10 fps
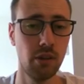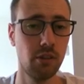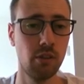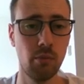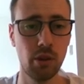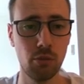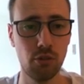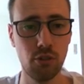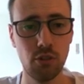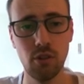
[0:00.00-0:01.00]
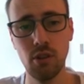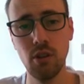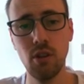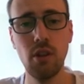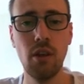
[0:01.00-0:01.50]
in the black position.
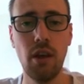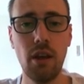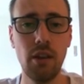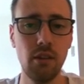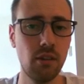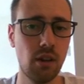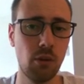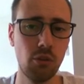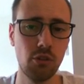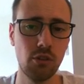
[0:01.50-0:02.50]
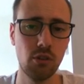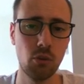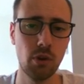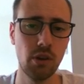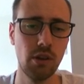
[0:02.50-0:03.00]
And I will just
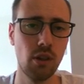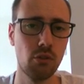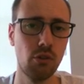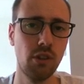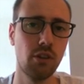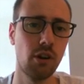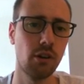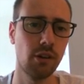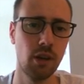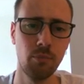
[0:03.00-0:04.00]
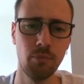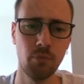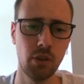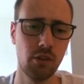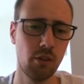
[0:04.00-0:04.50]
quickly go through the entire game,
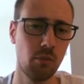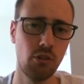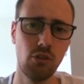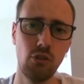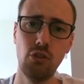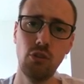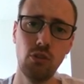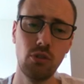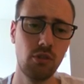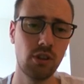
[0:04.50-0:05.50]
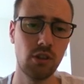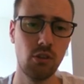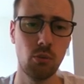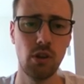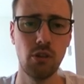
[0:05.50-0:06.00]
but as I mentioned, you should check this
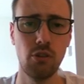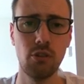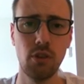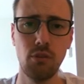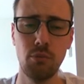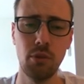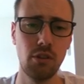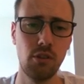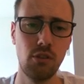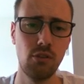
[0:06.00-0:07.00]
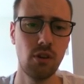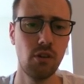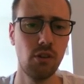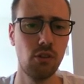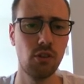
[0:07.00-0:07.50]
one out yourself because it's
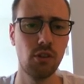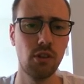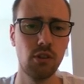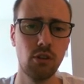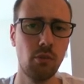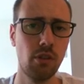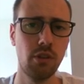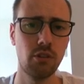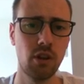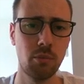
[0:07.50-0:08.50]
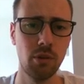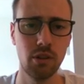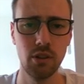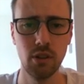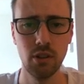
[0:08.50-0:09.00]
very interesting and so many things are
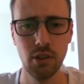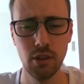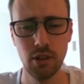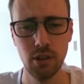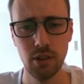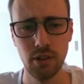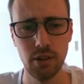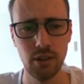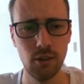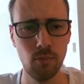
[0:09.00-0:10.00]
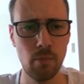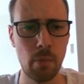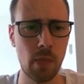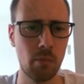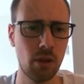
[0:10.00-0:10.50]
happening.
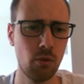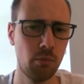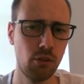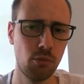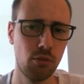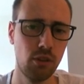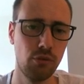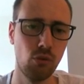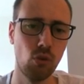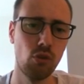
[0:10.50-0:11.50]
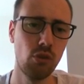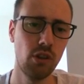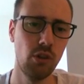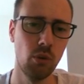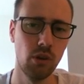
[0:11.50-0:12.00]
Black went bishop c4, rook
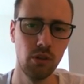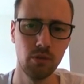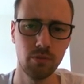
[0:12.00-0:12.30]
e1,